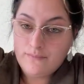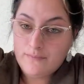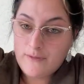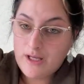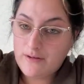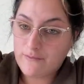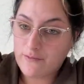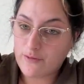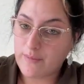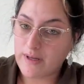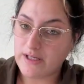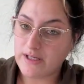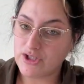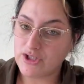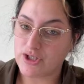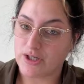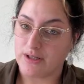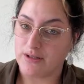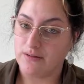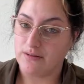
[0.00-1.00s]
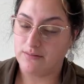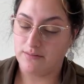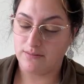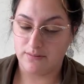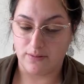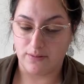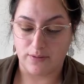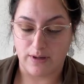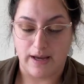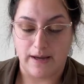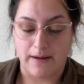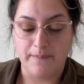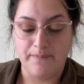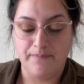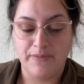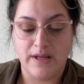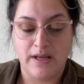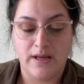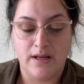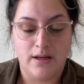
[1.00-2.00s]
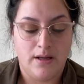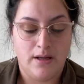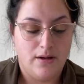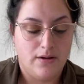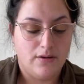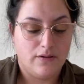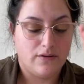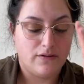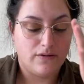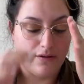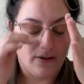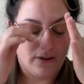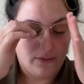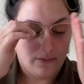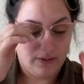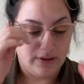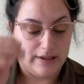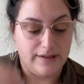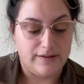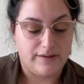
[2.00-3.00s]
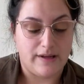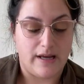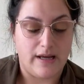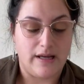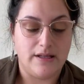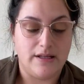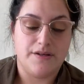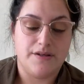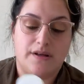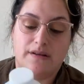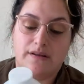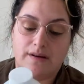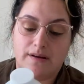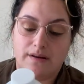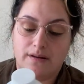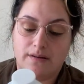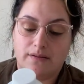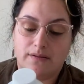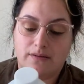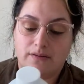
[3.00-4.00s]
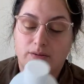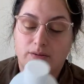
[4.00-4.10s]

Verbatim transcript: information, okay? So let's get into this